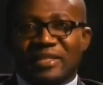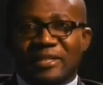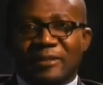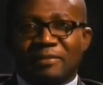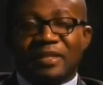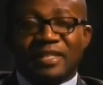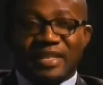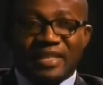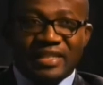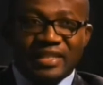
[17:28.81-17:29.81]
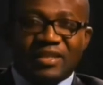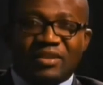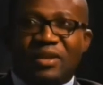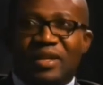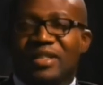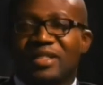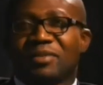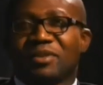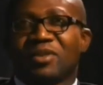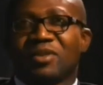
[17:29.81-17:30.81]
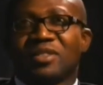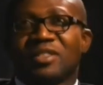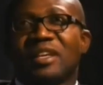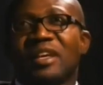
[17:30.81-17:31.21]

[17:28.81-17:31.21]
misleading in a way, it's because